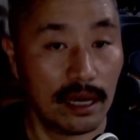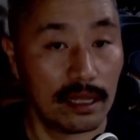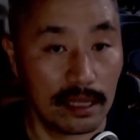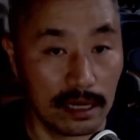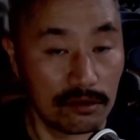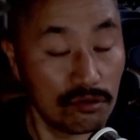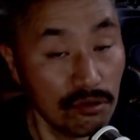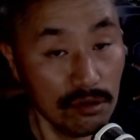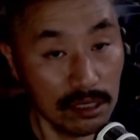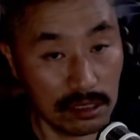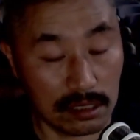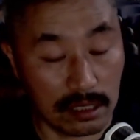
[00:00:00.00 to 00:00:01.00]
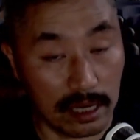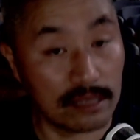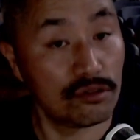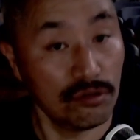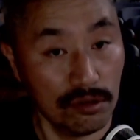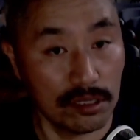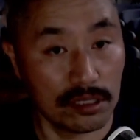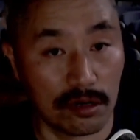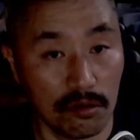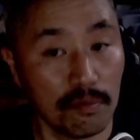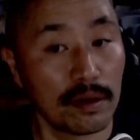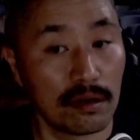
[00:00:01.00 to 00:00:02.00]
They are doing, they are doing so
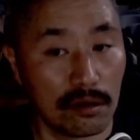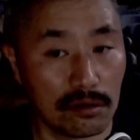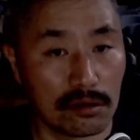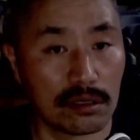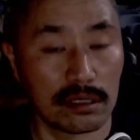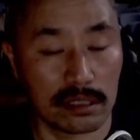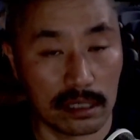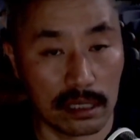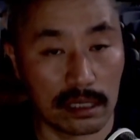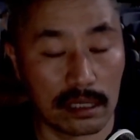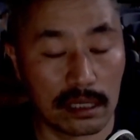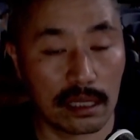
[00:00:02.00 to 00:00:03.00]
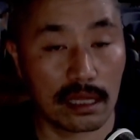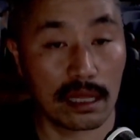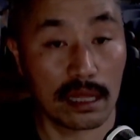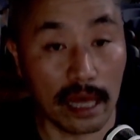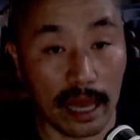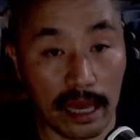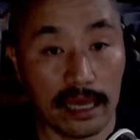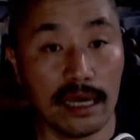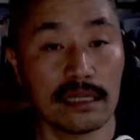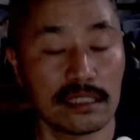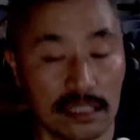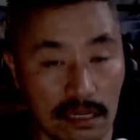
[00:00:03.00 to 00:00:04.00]
because they are
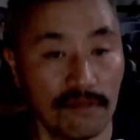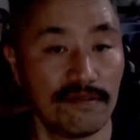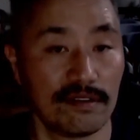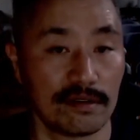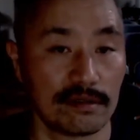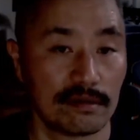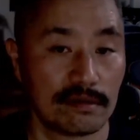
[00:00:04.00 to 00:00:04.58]
suffering.